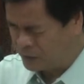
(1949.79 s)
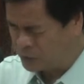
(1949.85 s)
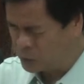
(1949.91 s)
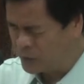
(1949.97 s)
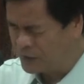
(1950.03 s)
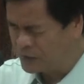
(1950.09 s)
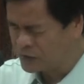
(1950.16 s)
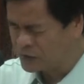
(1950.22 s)

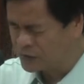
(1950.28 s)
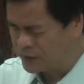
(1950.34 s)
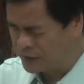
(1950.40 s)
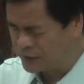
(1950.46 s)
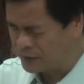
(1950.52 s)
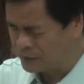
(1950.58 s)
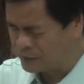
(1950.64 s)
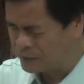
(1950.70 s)
we
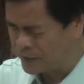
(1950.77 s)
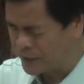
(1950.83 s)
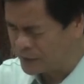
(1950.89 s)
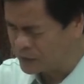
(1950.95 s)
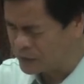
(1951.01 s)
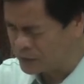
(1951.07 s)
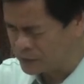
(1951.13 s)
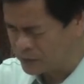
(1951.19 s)
see him
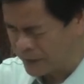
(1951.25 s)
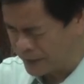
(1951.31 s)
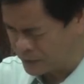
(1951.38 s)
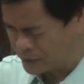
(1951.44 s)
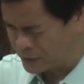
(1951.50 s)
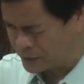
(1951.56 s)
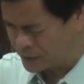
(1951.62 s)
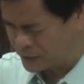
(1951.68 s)
face to
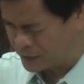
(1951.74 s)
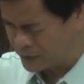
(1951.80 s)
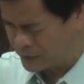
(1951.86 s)
face.